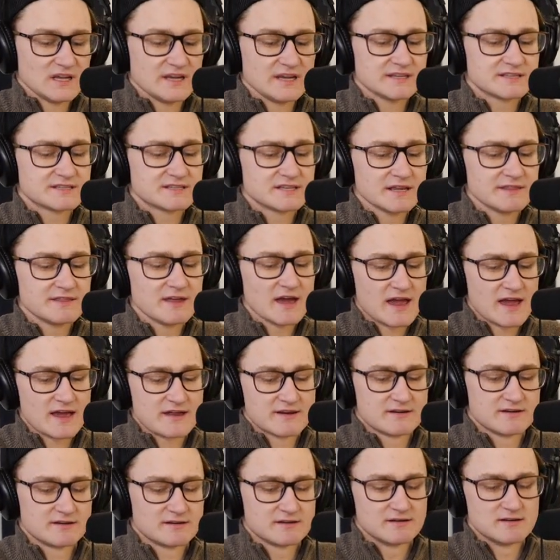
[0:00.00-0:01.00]
It said that
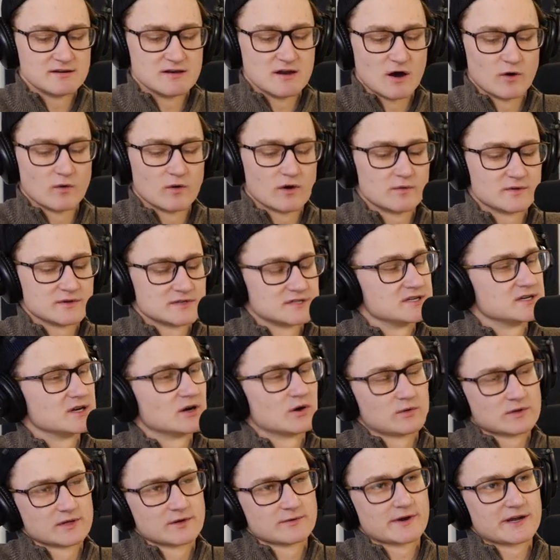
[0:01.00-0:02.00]
Noah was the
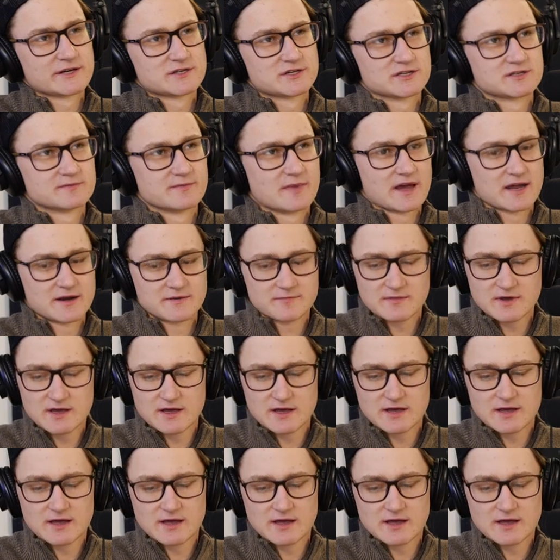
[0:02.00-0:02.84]
only righteous man.